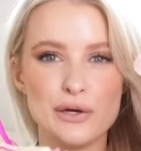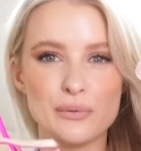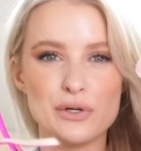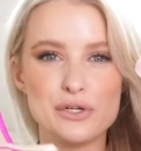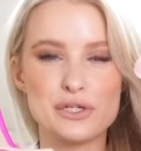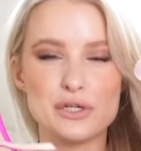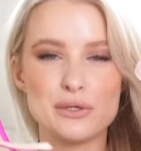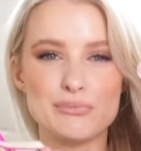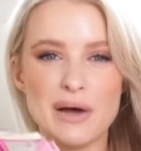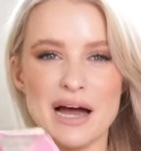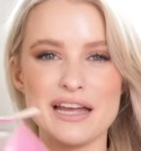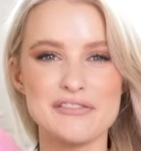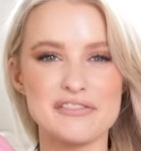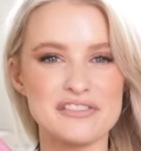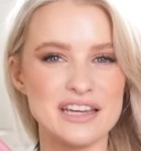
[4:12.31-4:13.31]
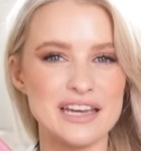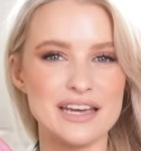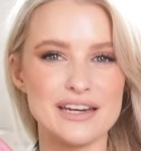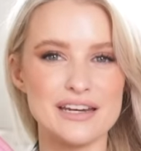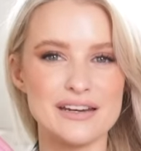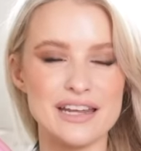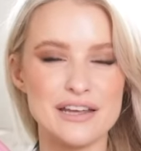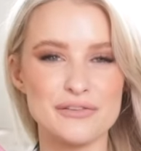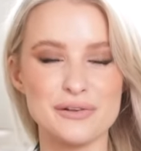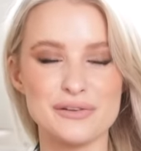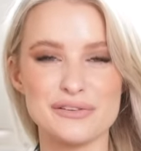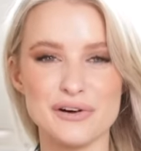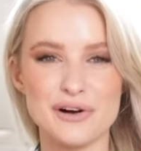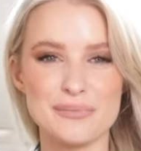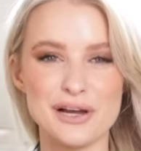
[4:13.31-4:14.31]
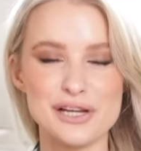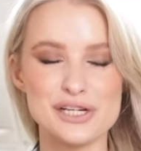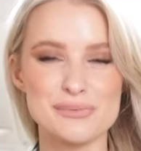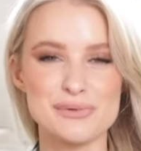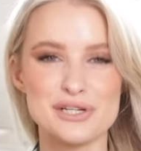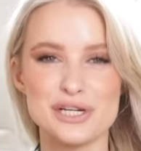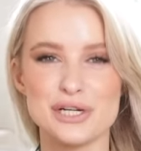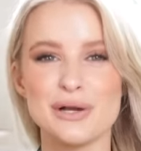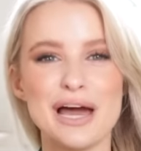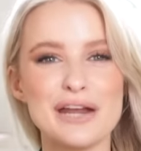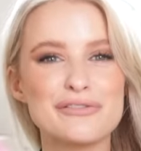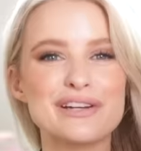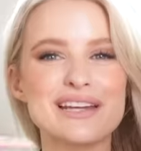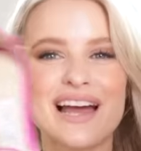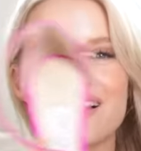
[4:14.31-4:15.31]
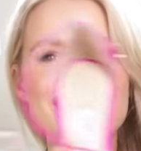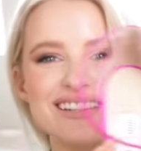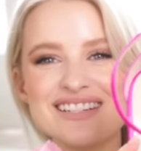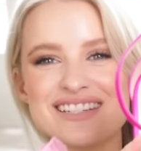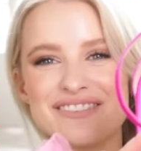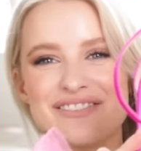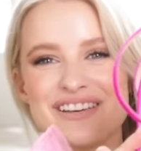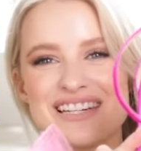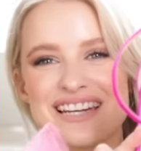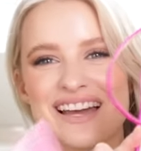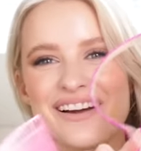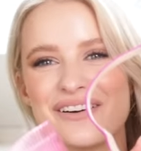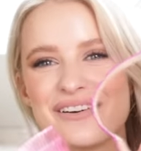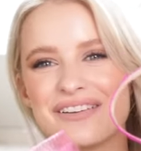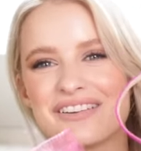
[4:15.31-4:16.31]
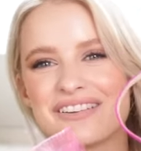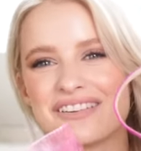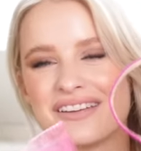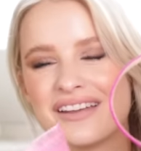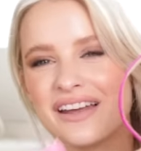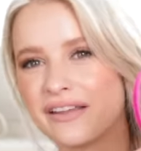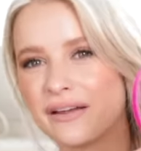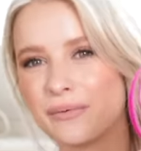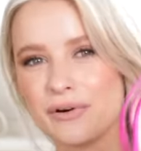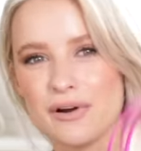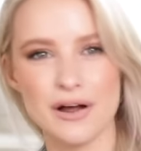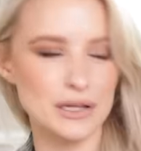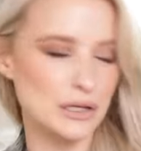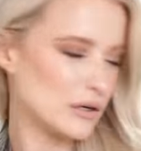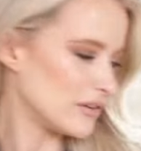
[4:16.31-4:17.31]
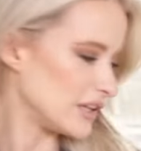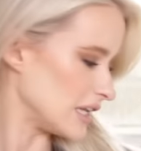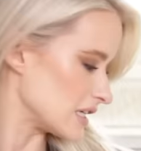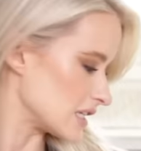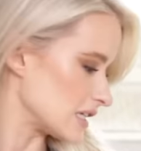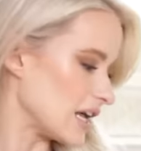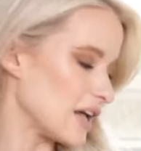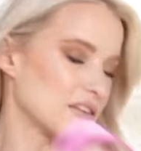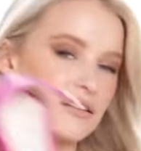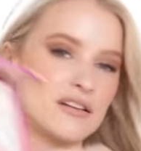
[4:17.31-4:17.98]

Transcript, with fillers: which you might have seen if you saw my Jimmy Choo advent calendar videos that were all over the internet.